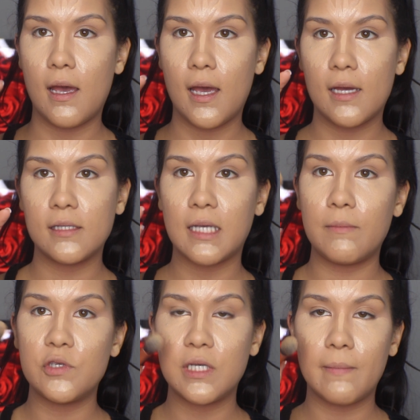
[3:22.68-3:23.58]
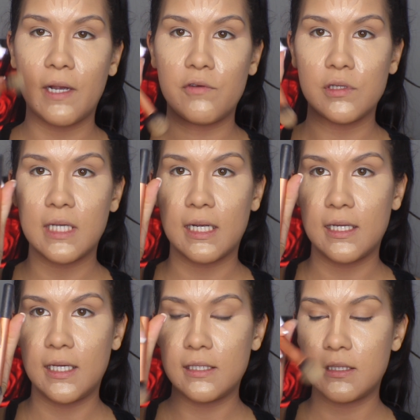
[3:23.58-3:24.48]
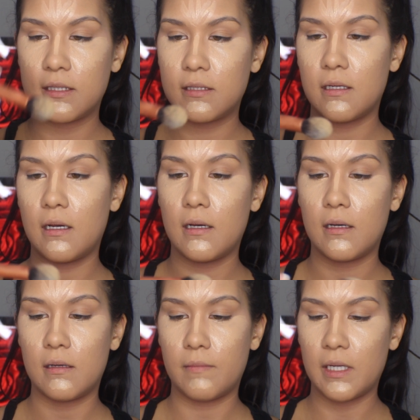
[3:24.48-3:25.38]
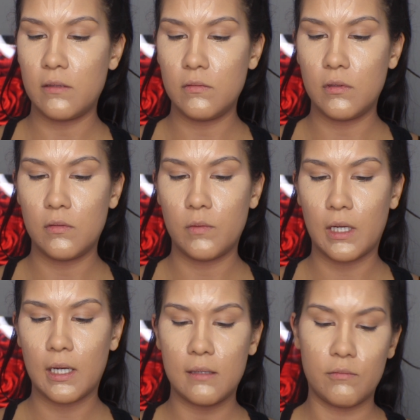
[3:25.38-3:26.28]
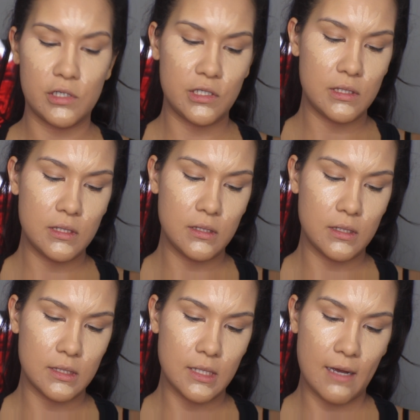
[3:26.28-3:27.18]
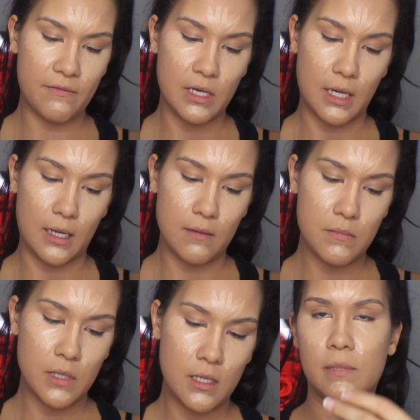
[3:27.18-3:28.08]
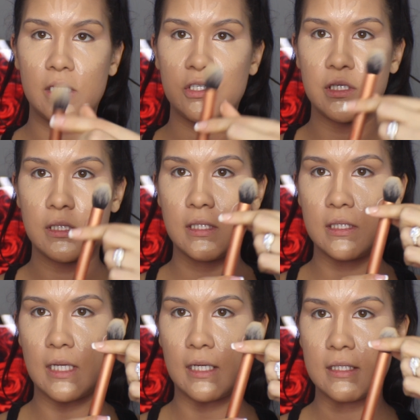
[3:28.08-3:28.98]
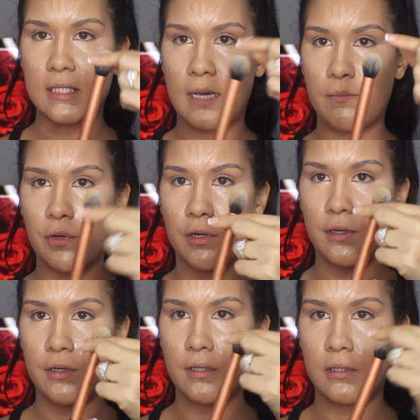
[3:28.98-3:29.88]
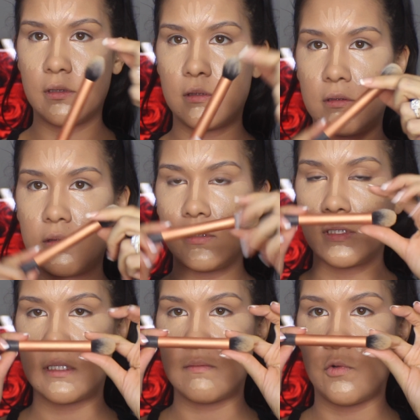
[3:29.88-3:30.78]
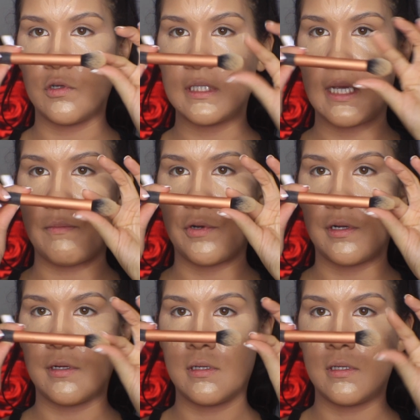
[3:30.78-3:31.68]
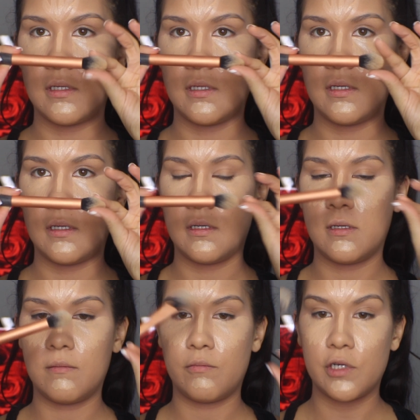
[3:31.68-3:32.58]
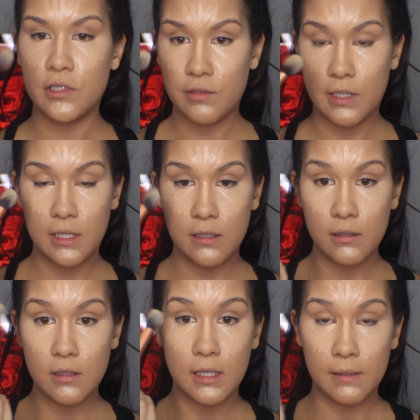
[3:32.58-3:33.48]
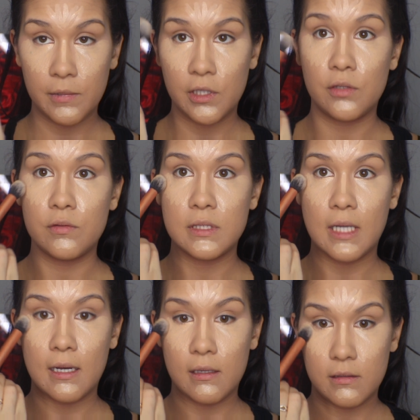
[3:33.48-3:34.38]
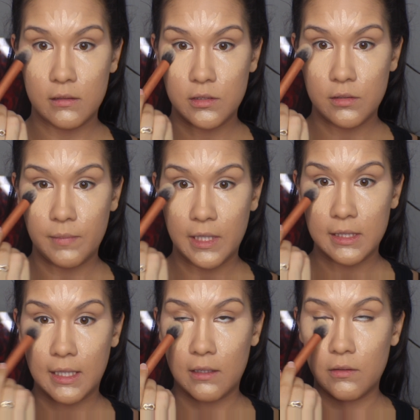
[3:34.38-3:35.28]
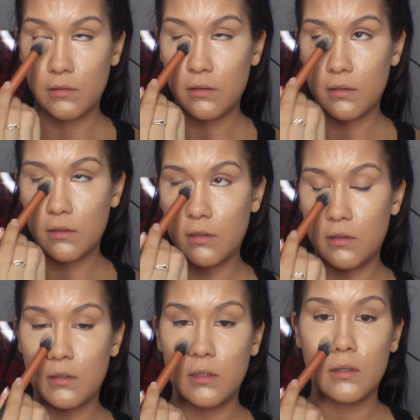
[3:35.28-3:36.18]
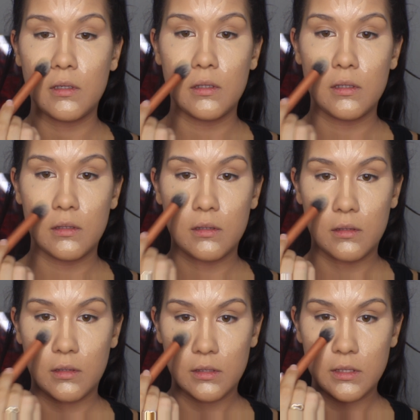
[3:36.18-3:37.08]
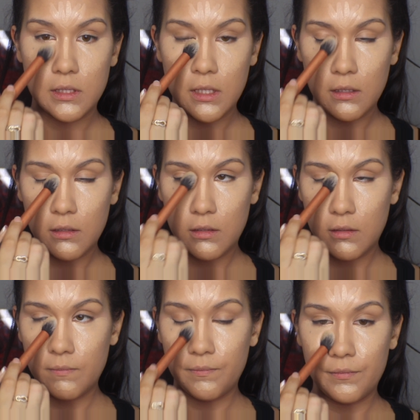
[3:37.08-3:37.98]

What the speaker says: And I'm using my Real Techniques. I don't know what kind of brush this is. It doesn't have a name, but it's just this like tapered, this small tapered brush right here. And I'm going to use that to blend out the concealer.